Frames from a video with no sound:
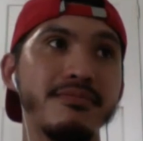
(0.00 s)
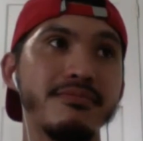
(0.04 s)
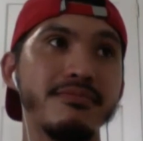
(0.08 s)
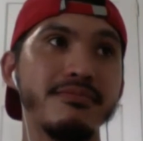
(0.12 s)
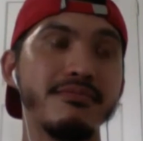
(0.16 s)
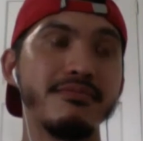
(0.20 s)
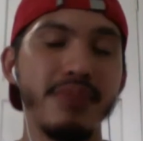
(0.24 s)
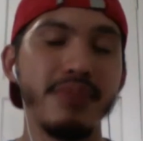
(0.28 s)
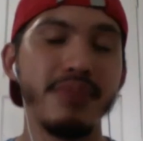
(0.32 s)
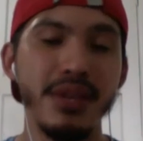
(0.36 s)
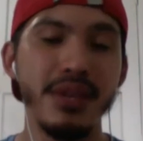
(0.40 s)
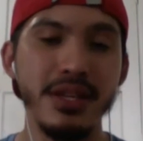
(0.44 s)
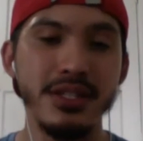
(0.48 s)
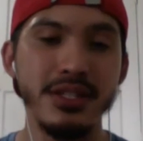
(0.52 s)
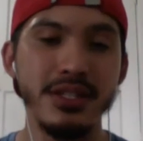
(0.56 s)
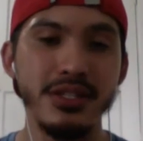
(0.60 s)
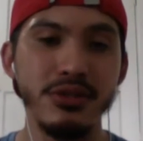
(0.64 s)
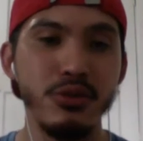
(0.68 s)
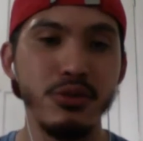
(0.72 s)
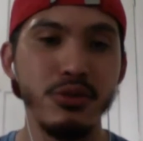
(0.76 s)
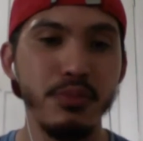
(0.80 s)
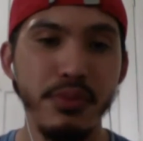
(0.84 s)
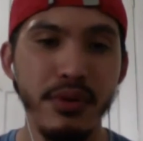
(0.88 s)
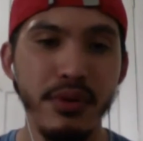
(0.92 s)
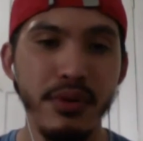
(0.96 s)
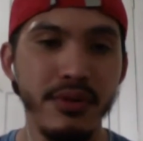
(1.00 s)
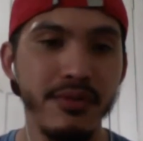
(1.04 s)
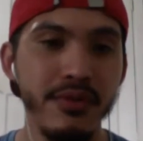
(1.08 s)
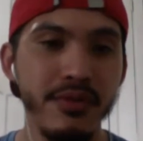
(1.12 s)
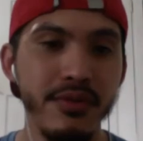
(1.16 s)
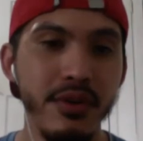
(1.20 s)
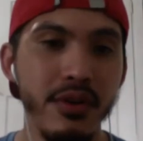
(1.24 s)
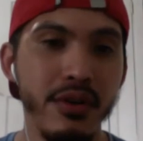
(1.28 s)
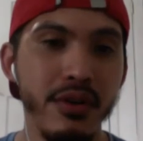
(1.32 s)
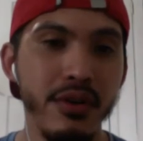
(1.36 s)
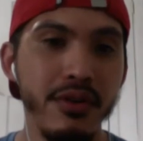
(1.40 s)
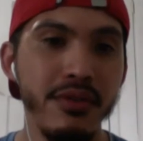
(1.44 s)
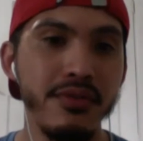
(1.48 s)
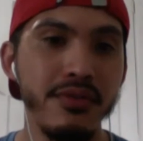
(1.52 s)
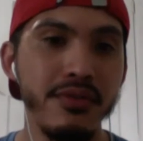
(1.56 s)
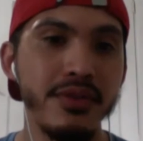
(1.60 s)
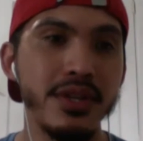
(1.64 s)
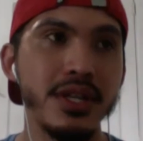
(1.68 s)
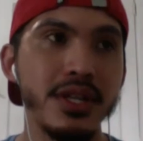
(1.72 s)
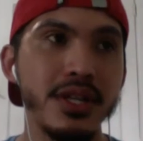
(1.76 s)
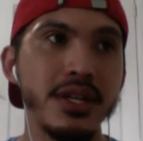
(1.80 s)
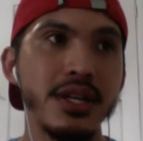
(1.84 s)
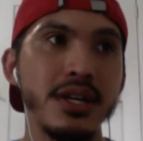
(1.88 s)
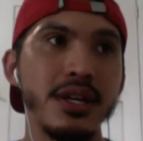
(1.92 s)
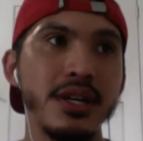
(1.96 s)
be super involved.
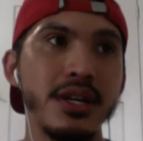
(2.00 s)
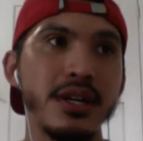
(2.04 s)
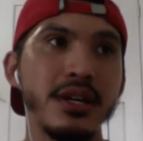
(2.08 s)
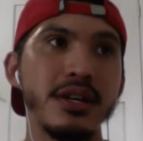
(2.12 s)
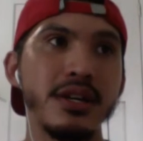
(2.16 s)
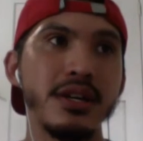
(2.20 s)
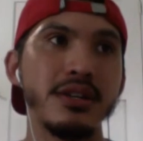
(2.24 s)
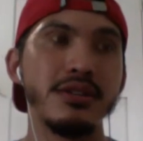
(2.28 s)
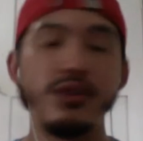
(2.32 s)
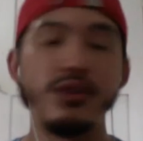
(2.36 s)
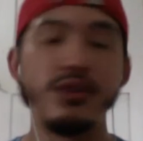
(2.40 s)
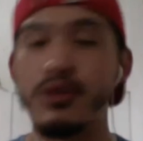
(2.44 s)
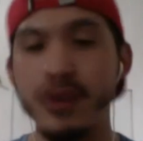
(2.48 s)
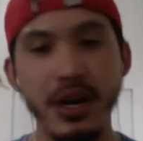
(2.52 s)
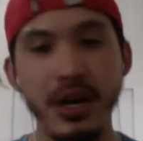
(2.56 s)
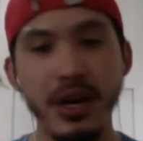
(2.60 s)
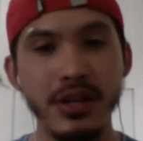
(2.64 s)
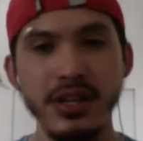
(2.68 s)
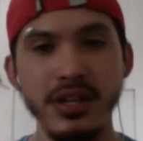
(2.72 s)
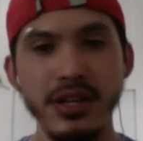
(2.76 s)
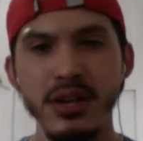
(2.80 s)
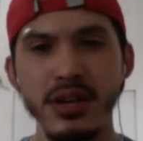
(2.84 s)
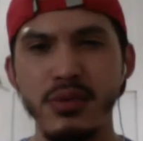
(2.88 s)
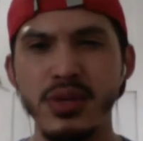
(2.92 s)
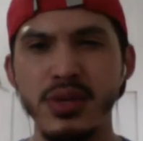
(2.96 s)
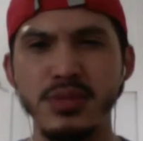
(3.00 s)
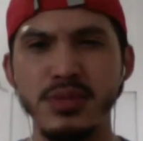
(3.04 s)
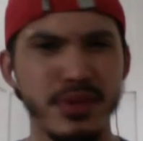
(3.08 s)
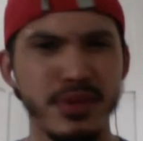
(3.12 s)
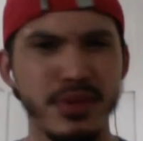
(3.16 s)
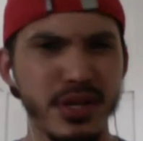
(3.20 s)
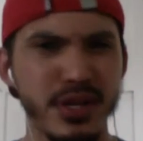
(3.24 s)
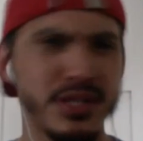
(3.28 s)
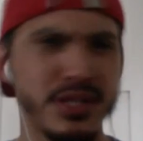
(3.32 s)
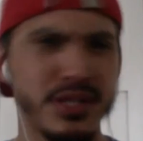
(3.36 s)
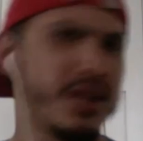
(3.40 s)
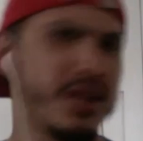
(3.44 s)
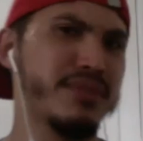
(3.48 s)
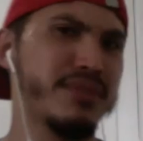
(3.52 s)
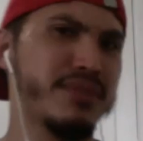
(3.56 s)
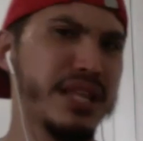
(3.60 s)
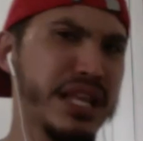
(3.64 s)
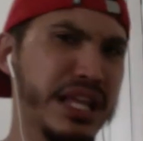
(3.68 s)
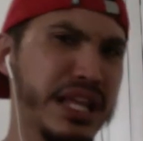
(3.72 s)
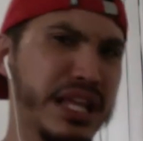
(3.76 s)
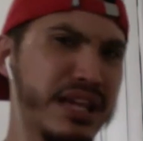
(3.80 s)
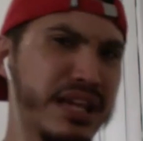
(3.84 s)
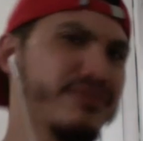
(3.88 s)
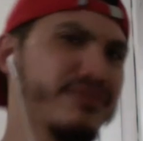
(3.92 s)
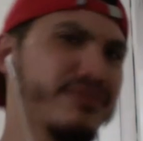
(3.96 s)
No Kanye West production, I
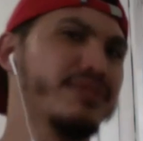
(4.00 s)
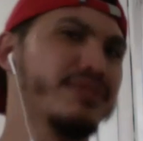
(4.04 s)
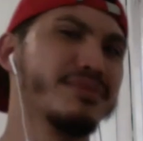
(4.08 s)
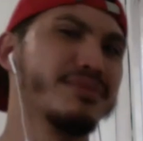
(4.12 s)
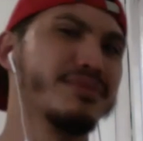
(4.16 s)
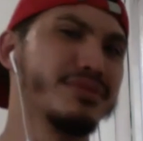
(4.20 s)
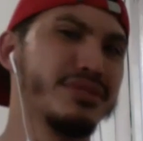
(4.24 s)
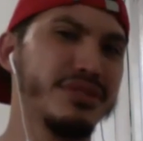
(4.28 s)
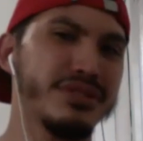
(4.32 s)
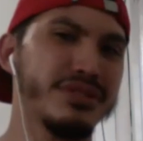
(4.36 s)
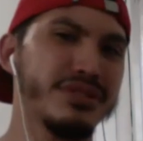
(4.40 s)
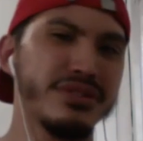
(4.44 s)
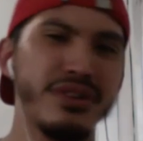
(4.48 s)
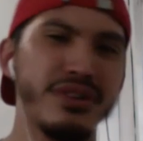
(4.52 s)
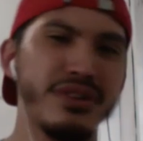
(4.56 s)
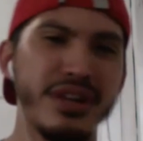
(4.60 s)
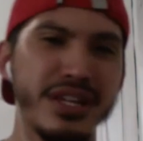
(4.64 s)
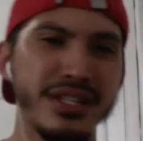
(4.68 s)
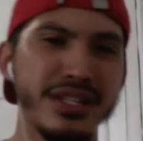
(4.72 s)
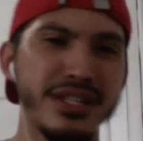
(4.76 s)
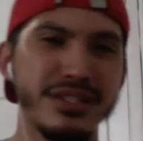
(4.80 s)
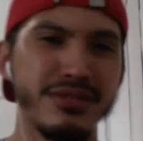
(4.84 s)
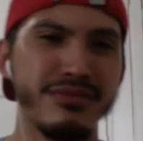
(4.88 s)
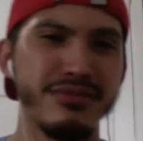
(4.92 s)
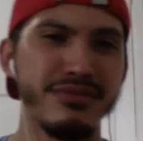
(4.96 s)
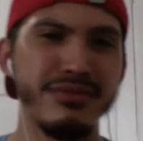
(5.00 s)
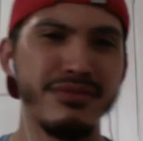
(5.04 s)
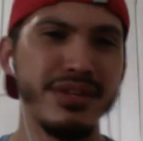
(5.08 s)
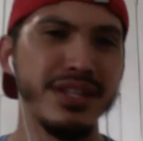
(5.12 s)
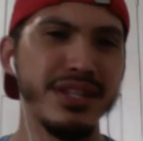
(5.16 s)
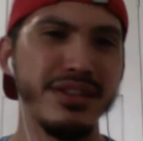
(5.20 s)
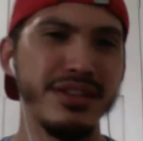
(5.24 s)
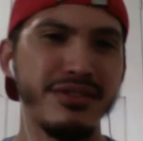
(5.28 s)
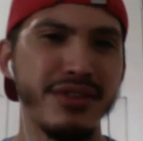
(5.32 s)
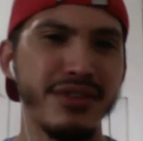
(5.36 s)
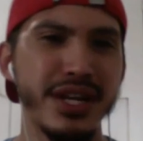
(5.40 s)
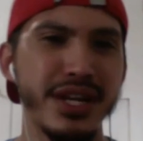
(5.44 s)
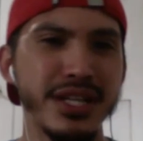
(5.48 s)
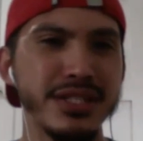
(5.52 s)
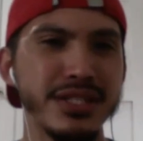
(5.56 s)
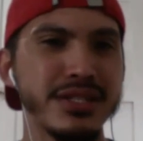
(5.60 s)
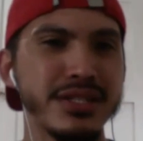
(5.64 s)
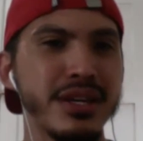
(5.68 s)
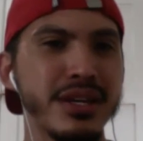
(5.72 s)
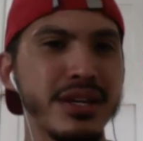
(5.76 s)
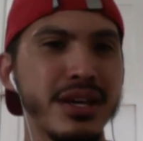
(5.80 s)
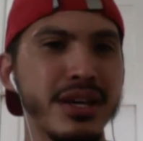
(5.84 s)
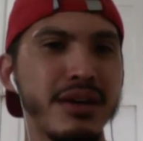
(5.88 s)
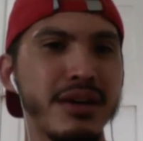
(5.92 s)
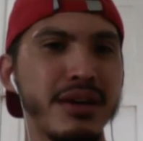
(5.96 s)
believe. I'm not too sure. I need to read the credits.
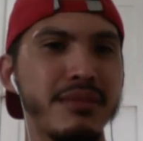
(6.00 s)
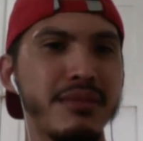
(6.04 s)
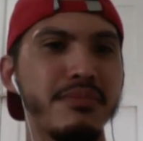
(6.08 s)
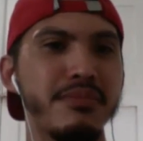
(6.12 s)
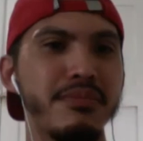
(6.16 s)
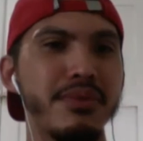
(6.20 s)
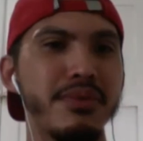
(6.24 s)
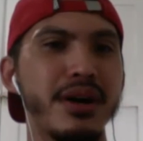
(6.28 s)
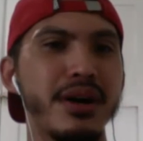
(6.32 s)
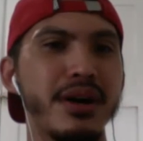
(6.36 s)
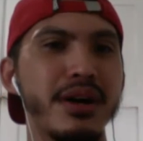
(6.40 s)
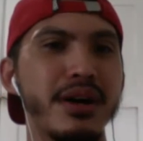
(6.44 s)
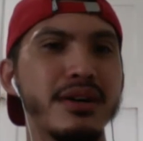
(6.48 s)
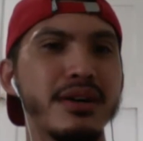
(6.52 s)
But